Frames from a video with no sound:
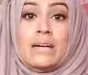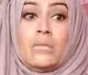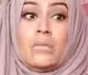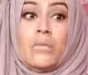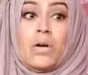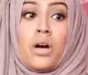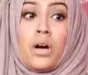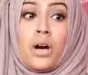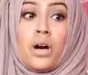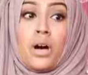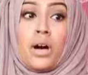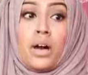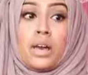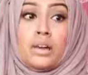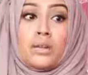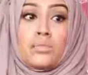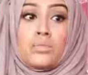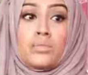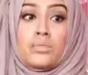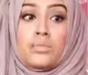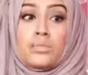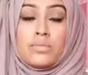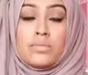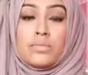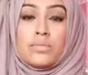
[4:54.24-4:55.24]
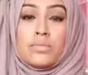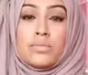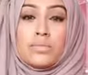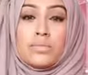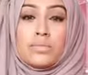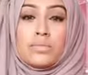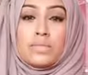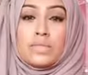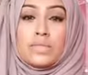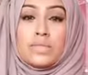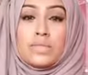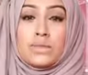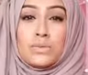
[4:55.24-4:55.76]
but I'm
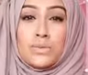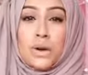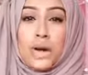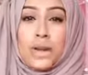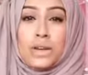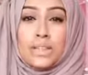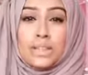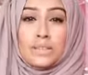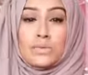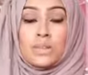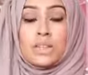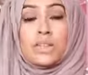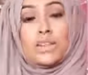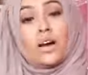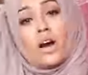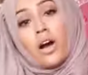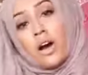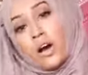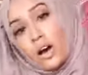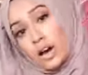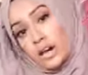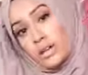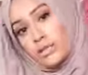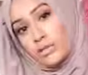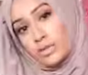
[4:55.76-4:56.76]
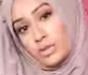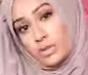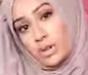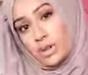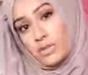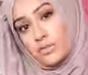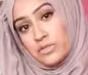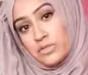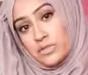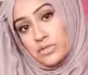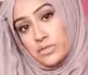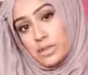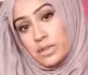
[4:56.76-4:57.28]
still wearing something that I feel
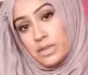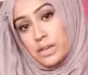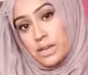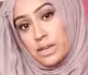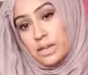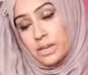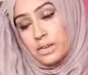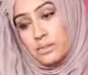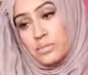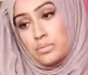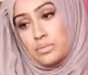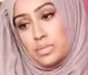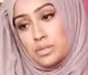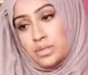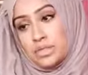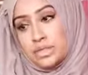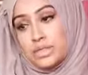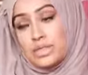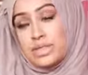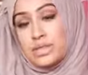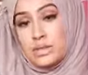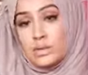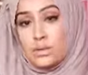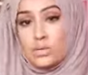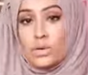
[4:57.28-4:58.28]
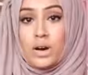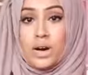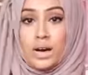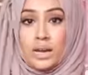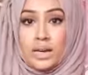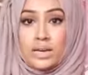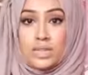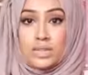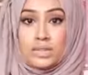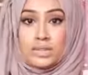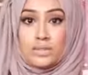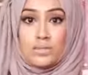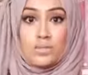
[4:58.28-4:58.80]
comfortable in, but that still
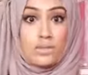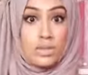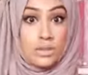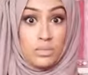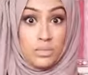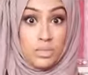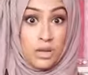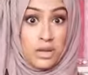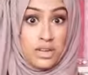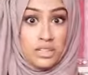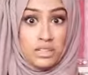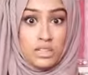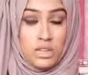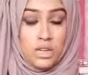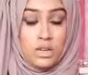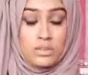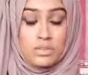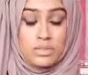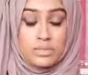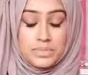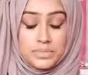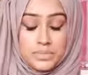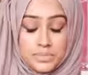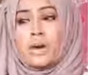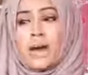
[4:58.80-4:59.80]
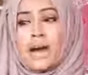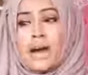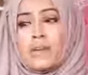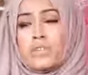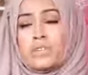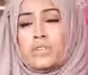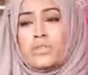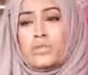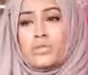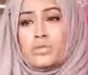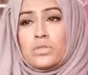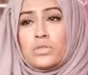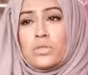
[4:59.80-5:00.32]
works with my hijab. You have
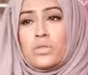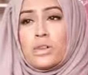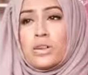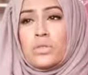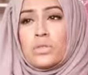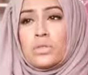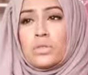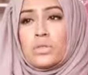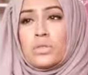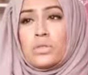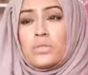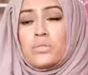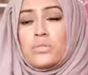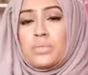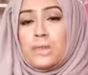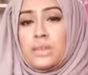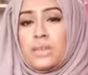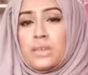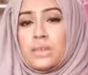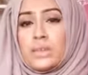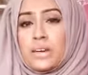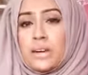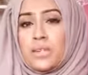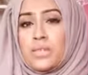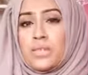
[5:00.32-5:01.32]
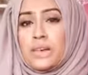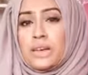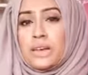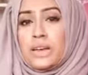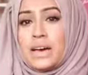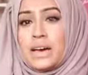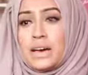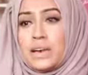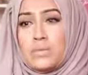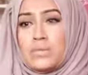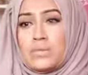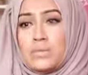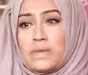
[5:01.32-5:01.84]
to draw the line between being covered
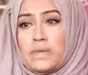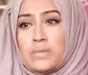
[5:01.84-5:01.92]
and